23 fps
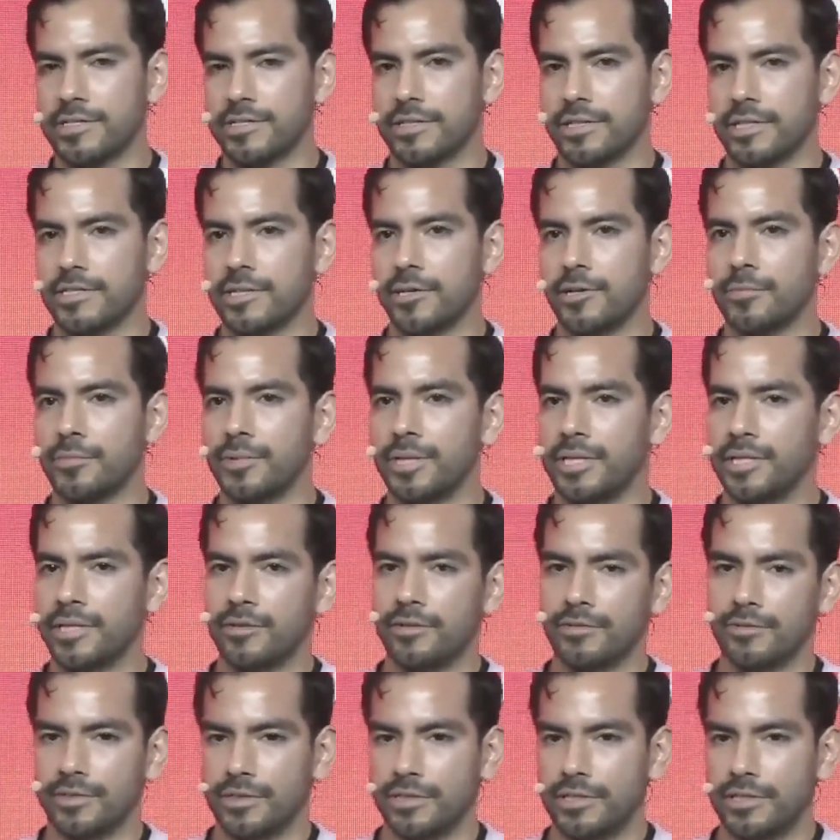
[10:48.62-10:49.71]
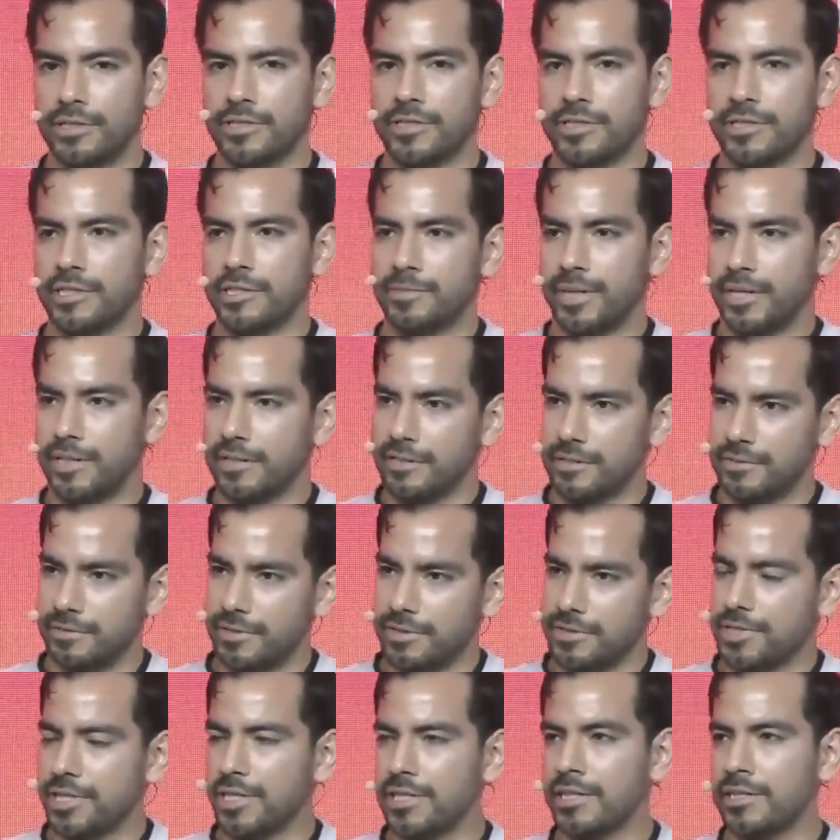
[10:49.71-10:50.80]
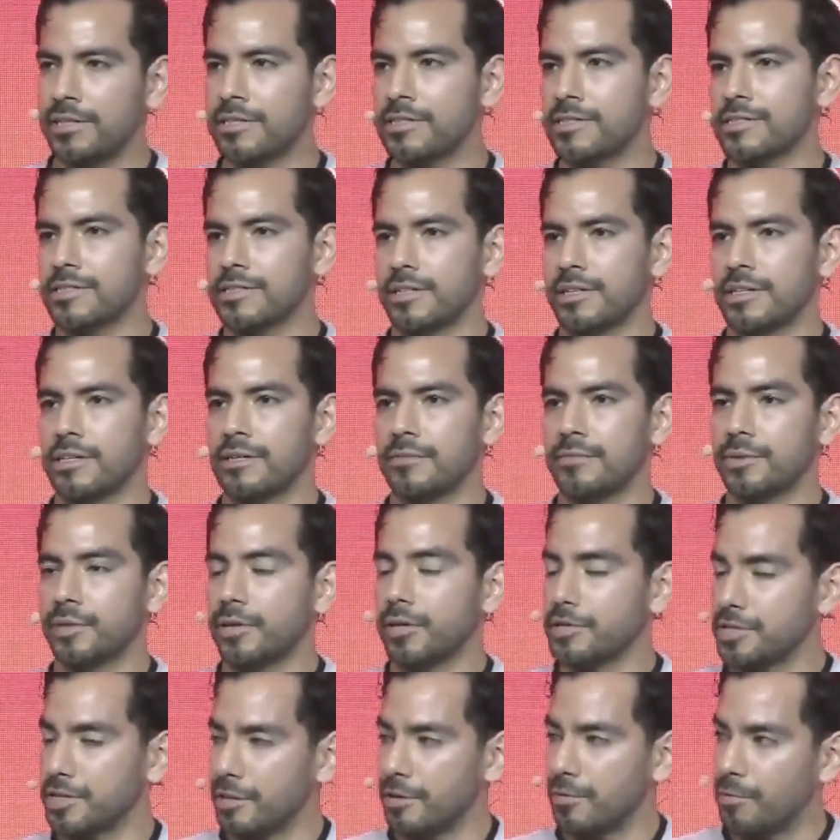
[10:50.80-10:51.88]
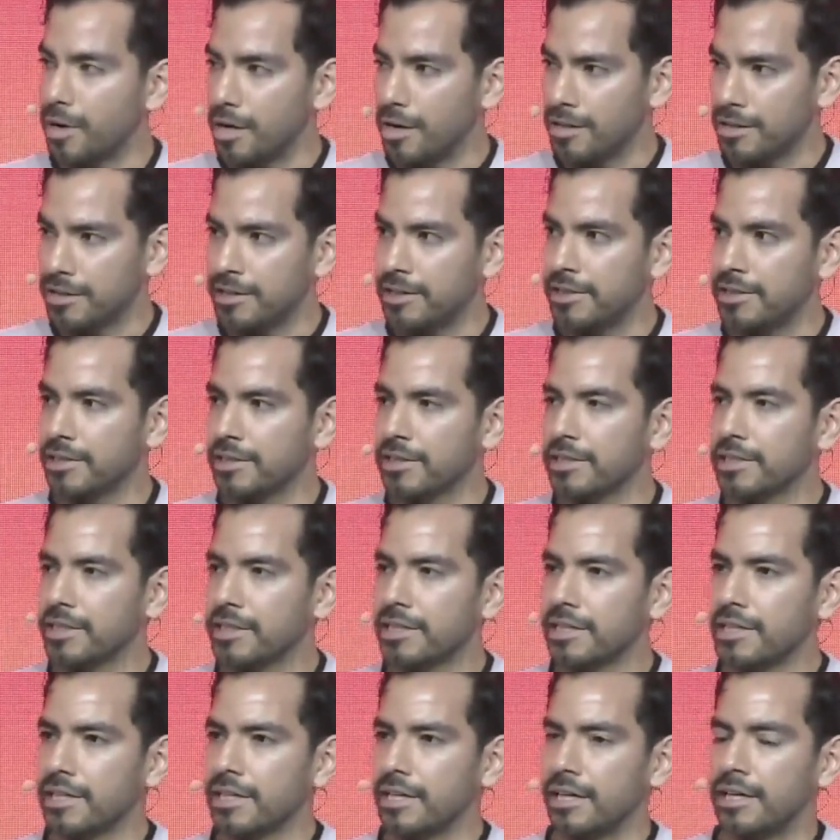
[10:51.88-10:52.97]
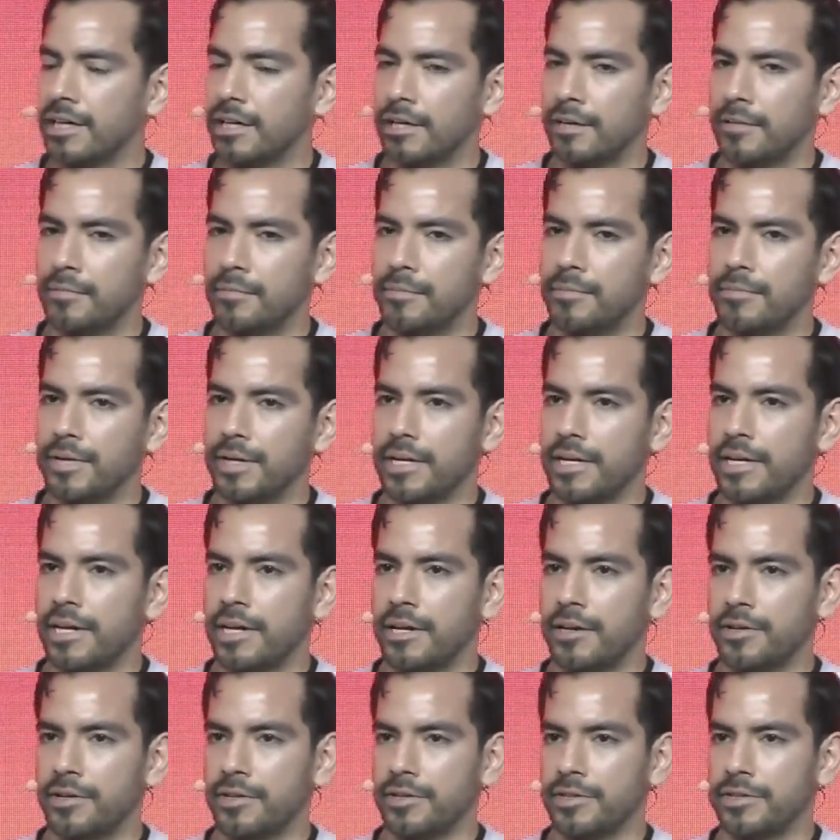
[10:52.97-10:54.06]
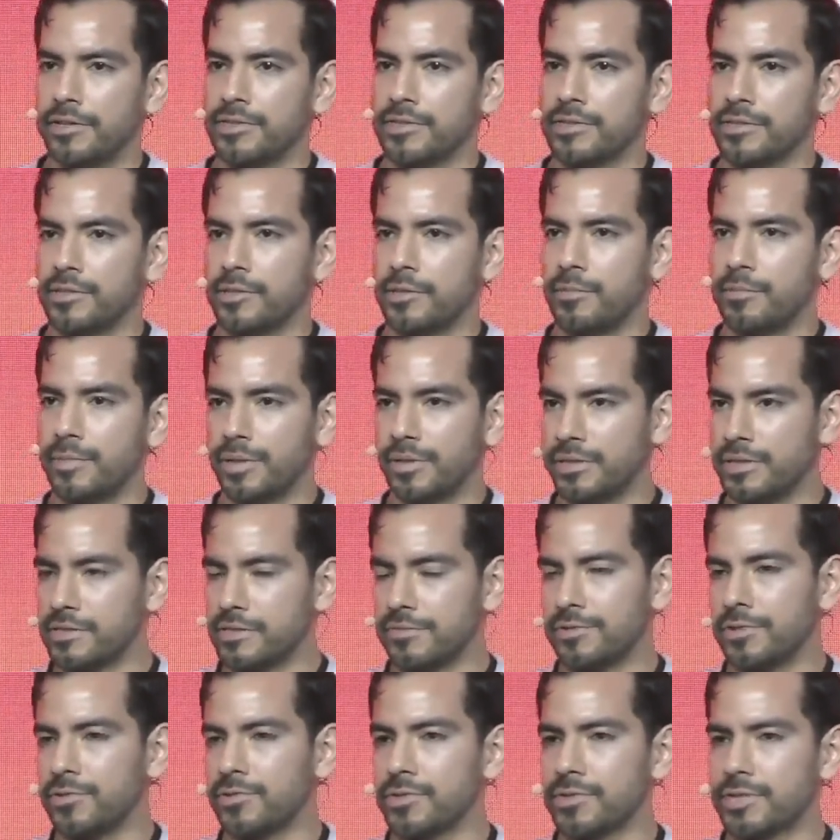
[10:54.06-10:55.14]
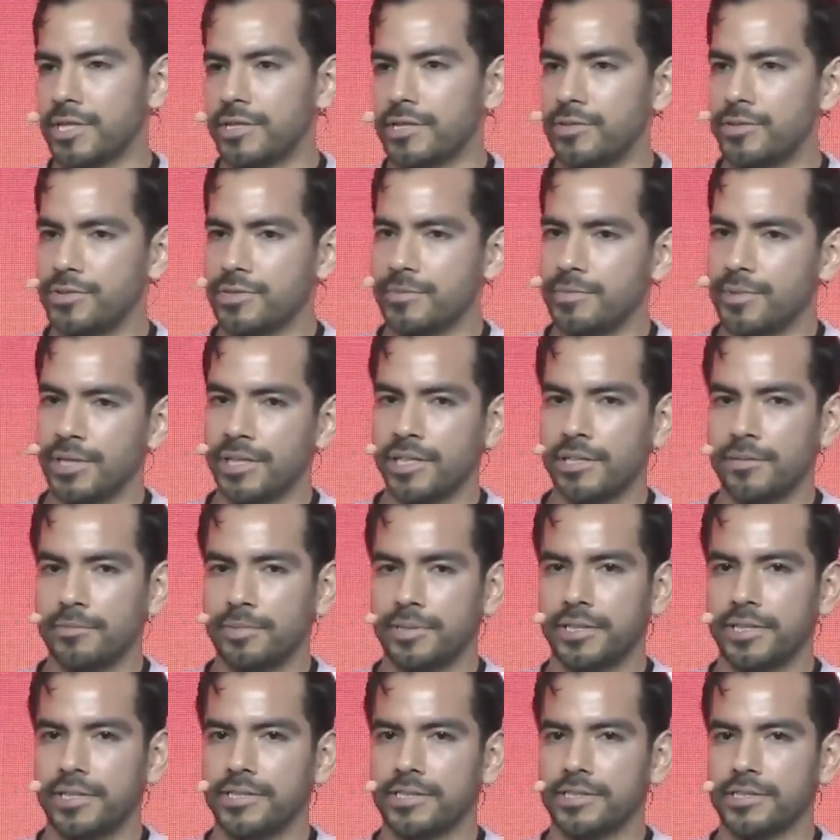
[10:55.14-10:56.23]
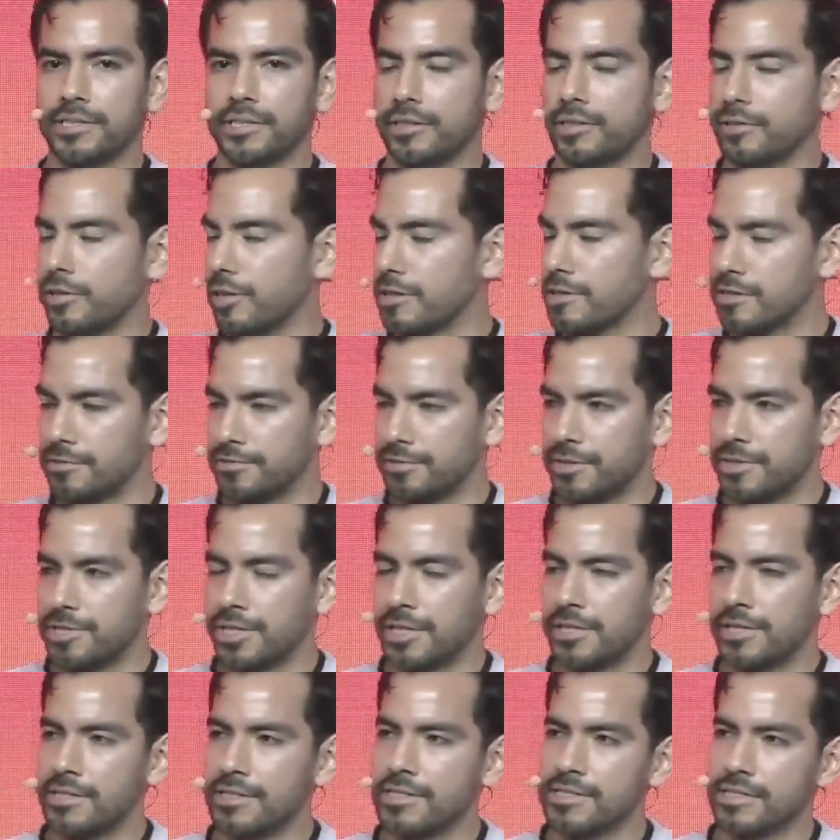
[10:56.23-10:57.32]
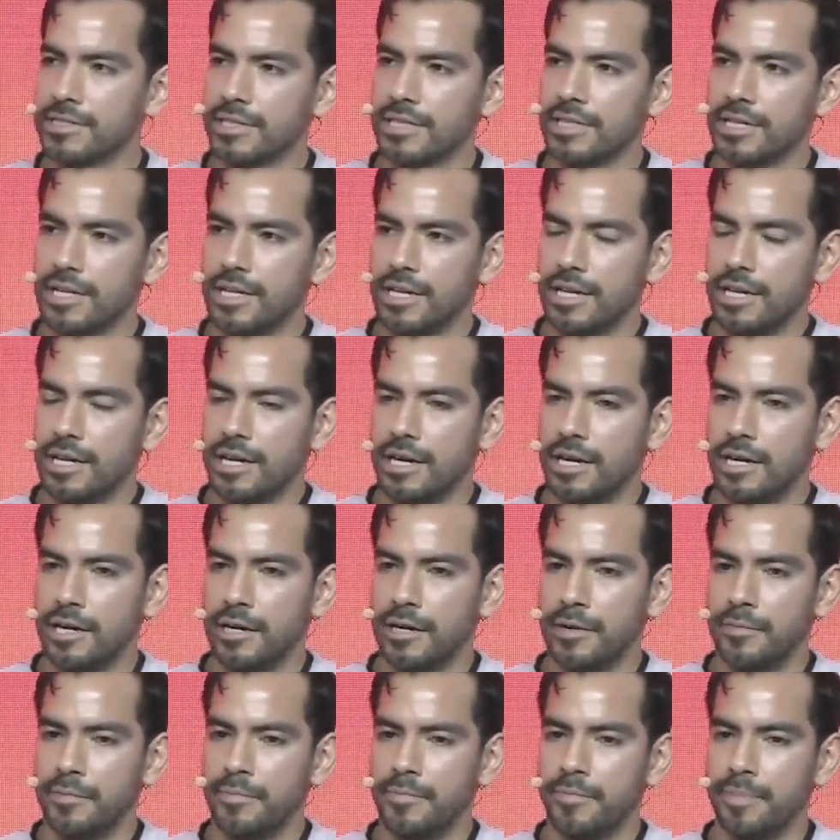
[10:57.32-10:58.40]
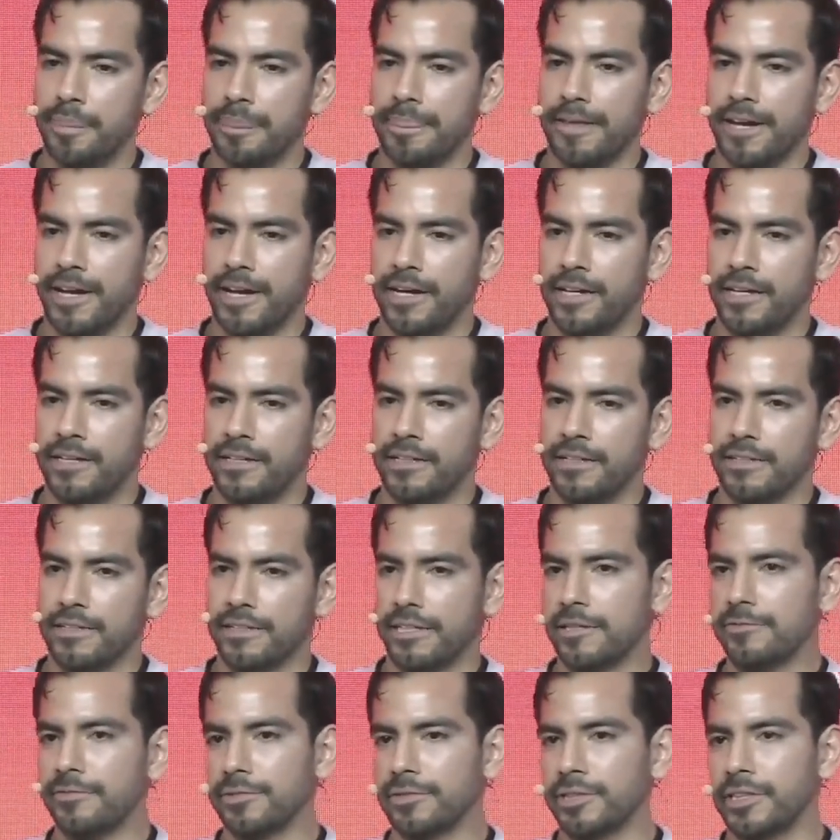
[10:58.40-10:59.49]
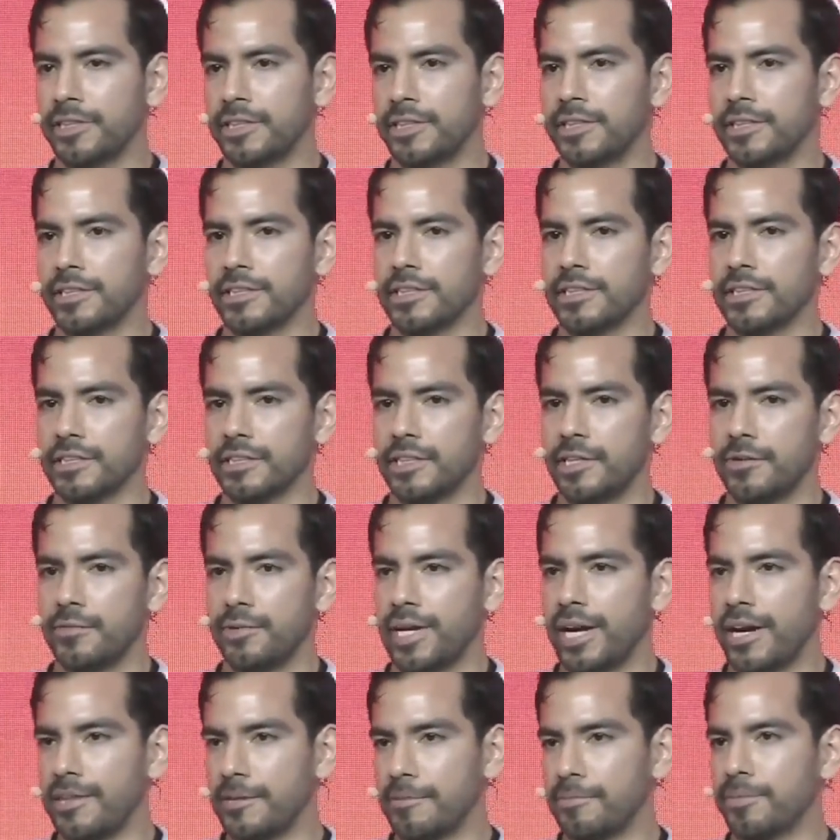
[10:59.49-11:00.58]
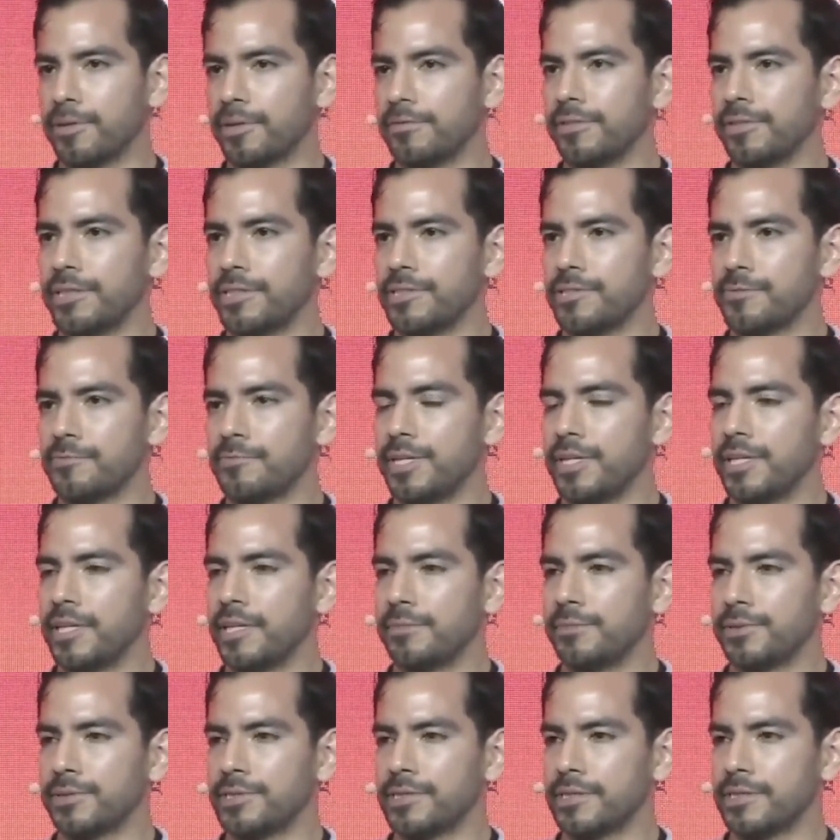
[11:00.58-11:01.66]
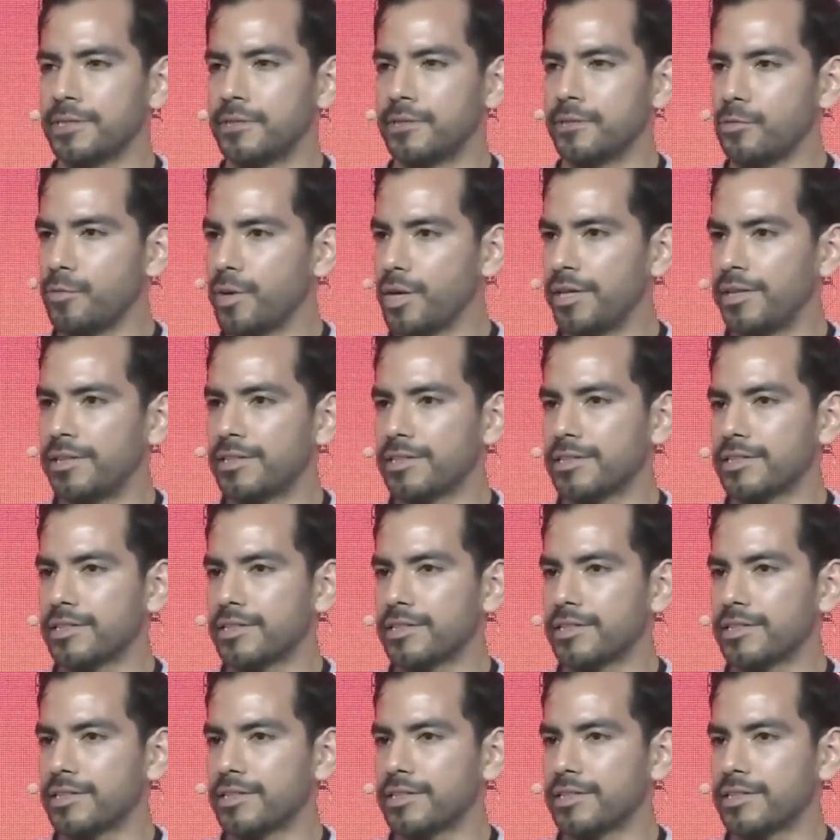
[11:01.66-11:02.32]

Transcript: culminated over the years in expanding to different chains, launching a wallet, and now there's millions of users that use the marketplace across different chains. And thankfully, like we had the privilege of being able to wait,